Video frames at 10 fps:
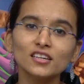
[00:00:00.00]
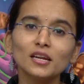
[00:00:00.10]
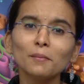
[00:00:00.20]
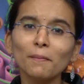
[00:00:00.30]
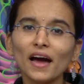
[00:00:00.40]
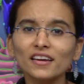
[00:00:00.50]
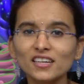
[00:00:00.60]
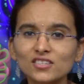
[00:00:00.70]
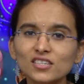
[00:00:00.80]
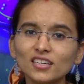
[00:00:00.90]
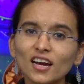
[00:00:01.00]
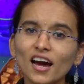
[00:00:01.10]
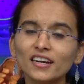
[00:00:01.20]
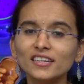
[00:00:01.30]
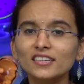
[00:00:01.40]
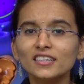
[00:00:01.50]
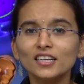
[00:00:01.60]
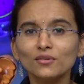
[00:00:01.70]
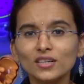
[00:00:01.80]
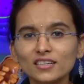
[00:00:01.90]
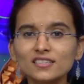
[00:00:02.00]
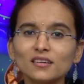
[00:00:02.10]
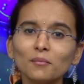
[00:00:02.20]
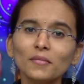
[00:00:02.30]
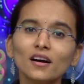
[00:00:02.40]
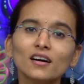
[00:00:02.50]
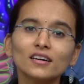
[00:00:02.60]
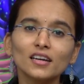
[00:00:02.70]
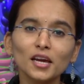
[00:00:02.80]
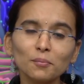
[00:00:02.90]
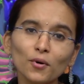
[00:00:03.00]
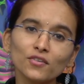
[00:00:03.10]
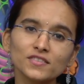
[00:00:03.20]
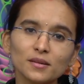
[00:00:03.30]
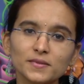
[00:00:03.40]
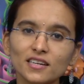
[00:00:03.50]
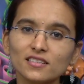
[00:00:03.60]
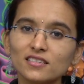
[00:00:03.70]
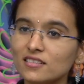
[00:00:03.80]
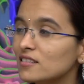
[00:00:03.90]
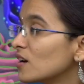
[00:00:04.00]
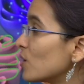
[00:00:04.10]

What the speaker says: in packaging and in delivering some type of substances.